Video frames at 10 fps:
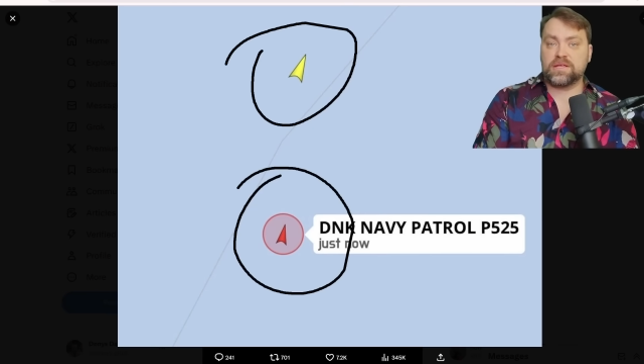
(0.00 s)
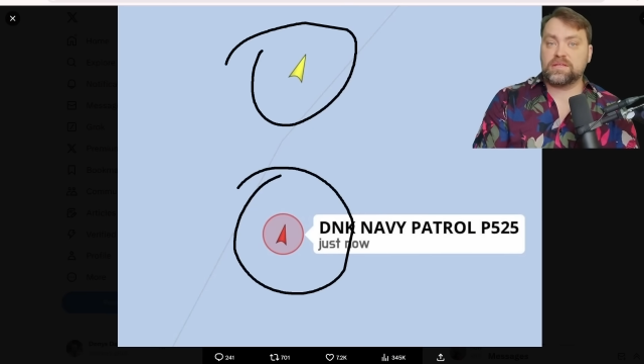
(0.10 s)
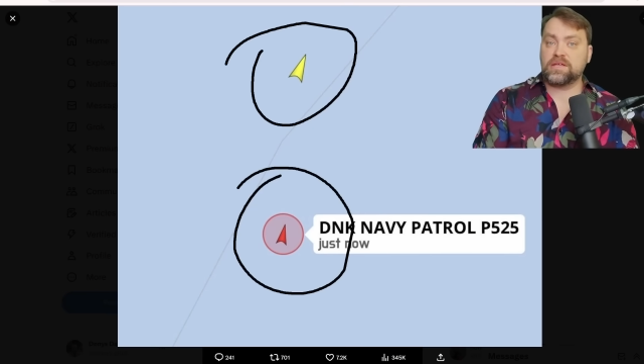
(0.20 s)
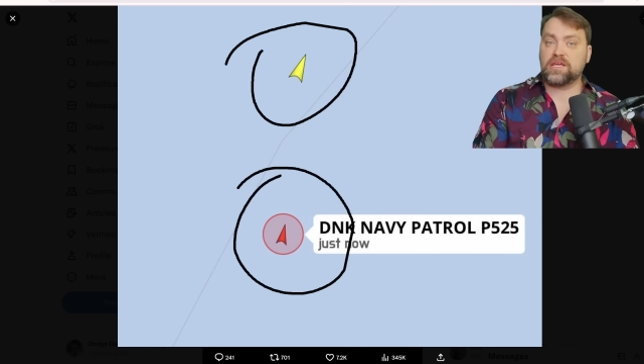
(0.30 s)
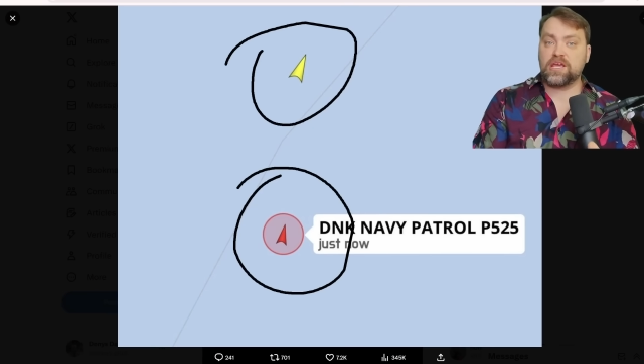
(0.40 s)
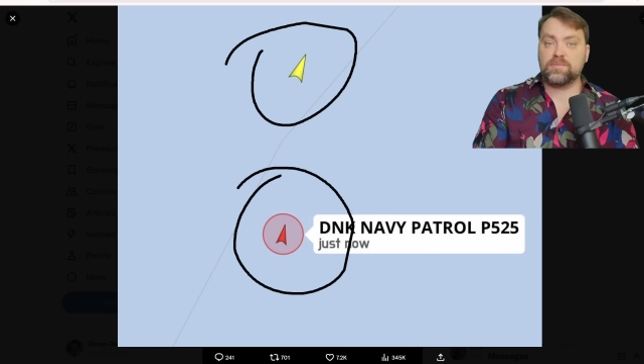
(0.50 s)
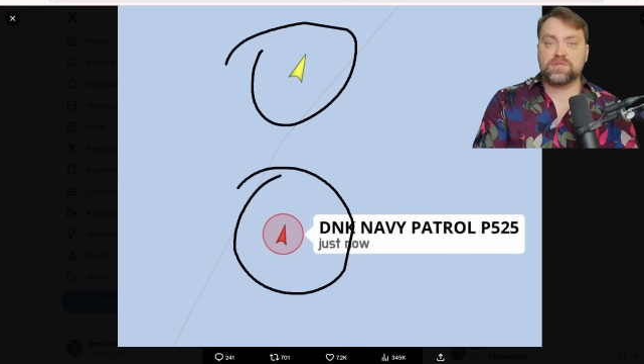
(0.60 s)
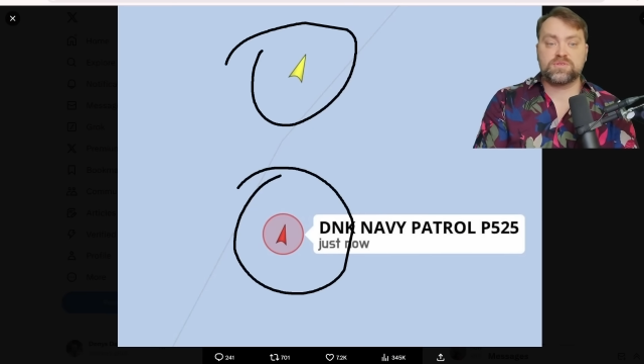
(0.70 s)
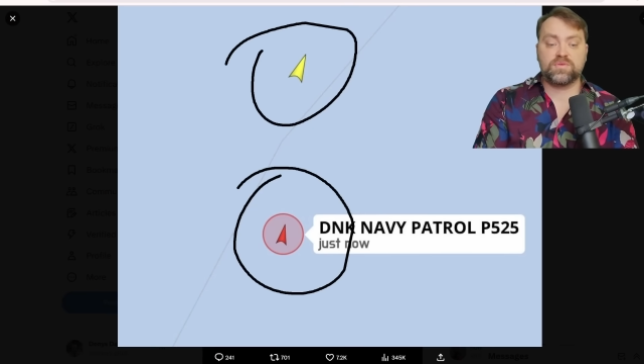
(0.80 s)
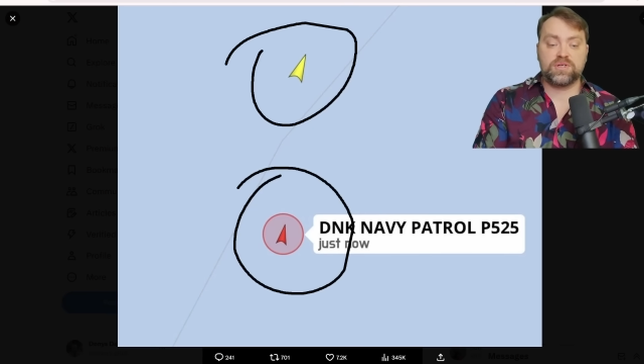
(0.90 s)
that the
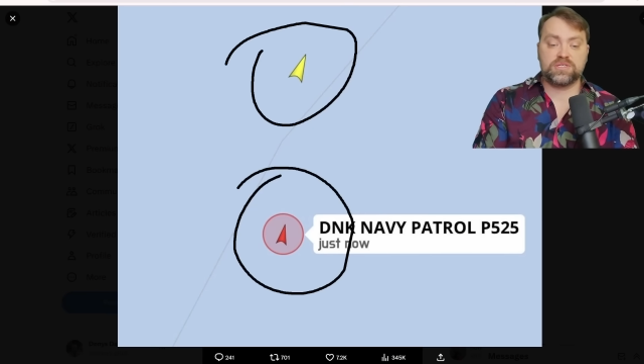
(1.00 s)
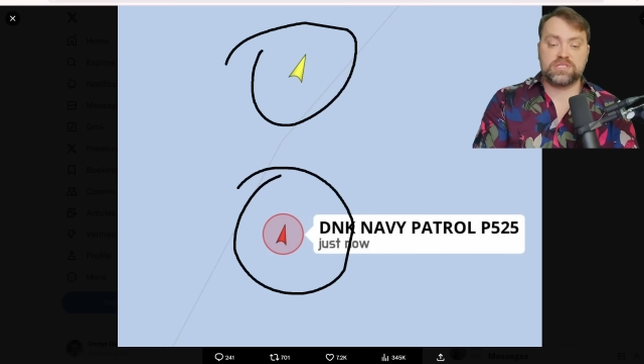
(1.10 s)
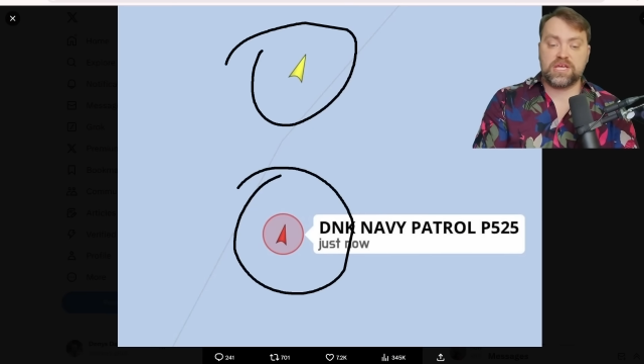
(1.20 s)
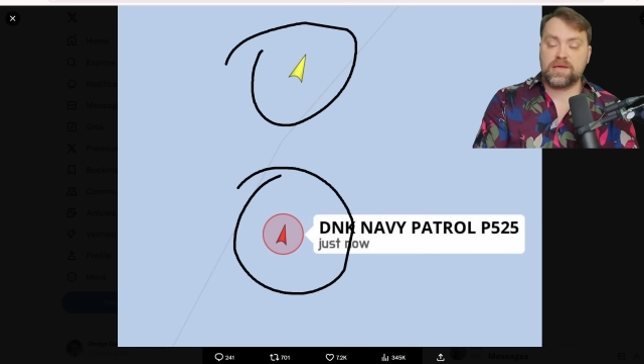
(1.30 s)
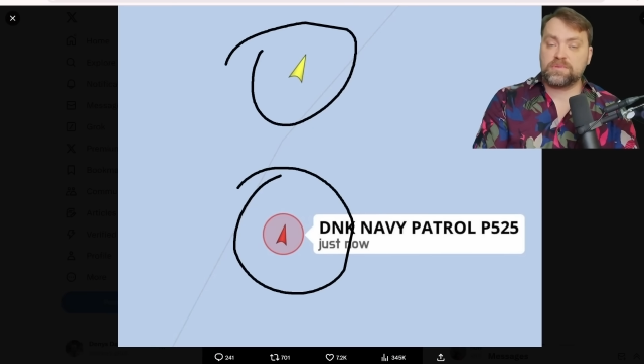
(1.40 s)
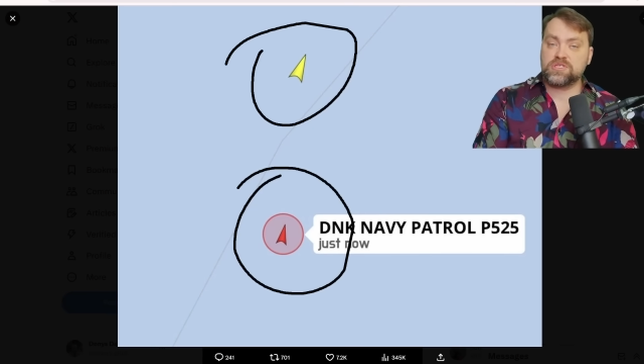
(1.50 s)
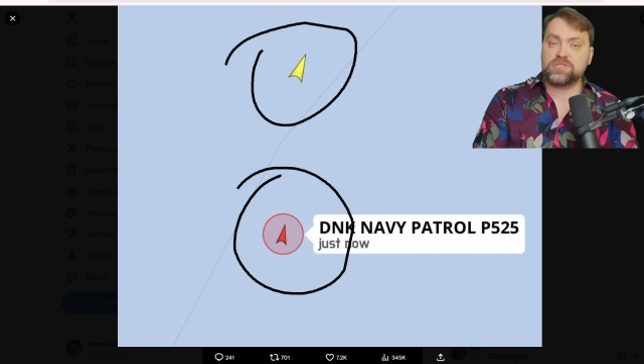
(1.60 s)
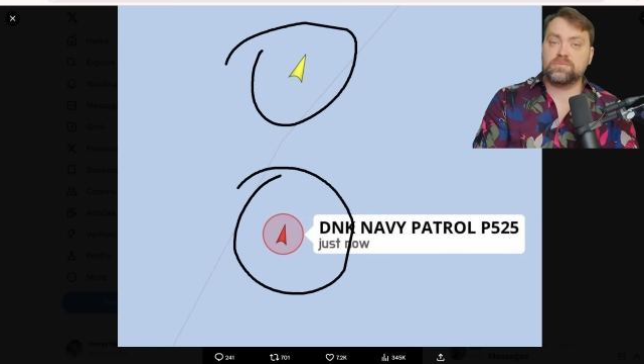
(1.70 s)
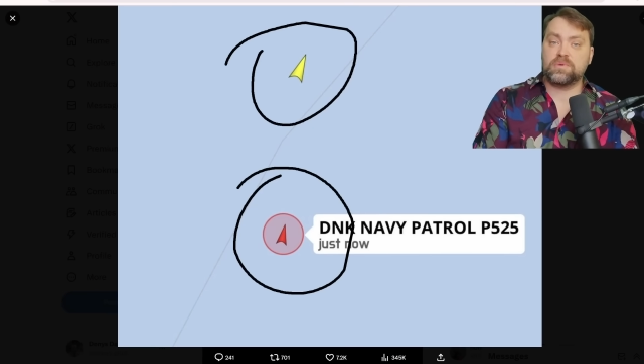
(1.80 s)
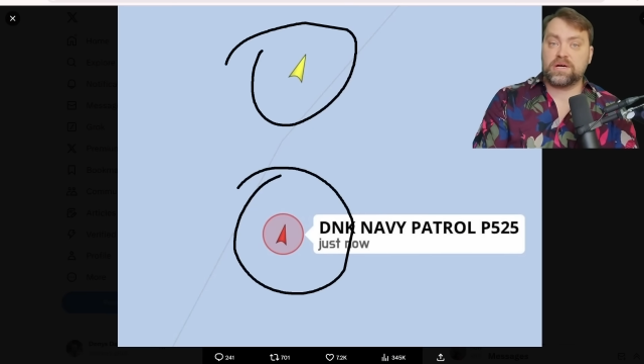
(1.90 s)
cables were
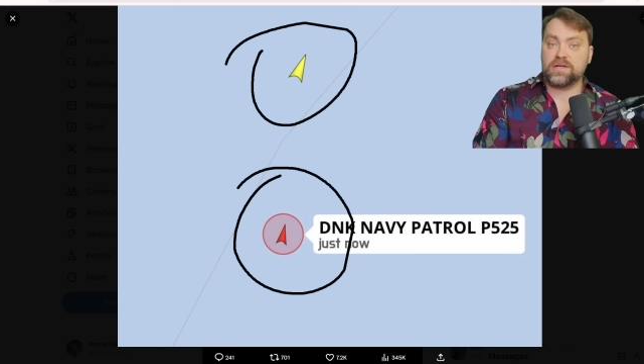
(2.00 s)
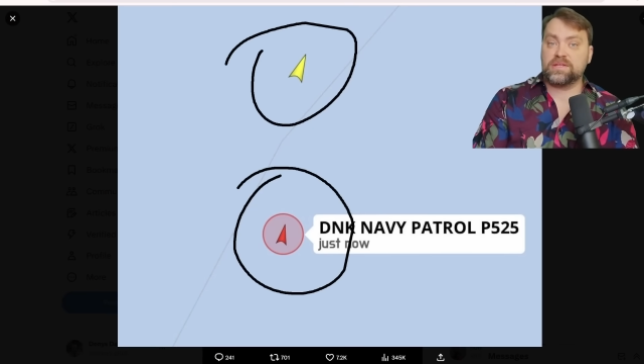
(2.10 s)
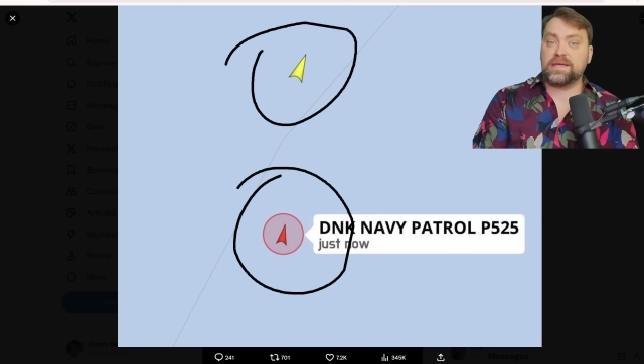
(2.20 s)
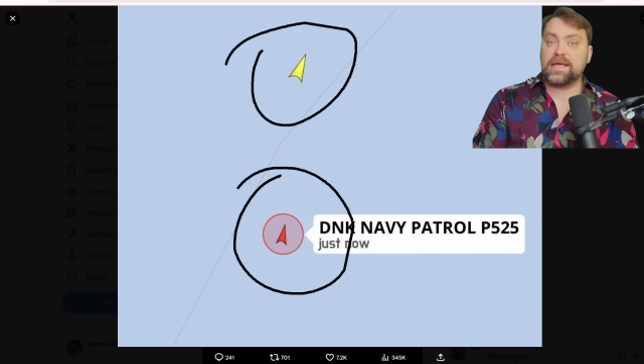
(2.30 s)
damaged by the